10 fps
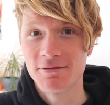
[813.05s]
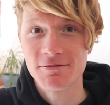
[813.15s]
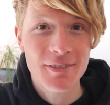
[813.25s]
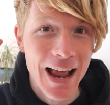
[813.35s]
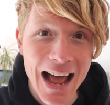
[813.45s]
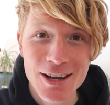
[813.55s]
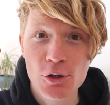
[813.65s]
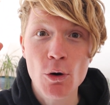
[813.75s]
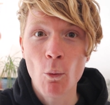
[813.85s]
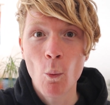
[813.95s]
and hand
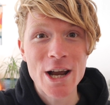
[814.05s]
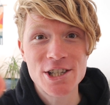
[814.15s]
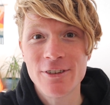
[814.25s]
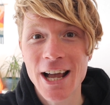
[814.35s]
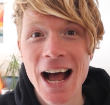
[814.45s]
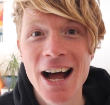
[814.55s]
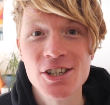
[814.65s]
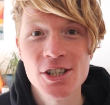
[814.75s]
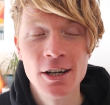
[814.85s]
you a wedge of cash.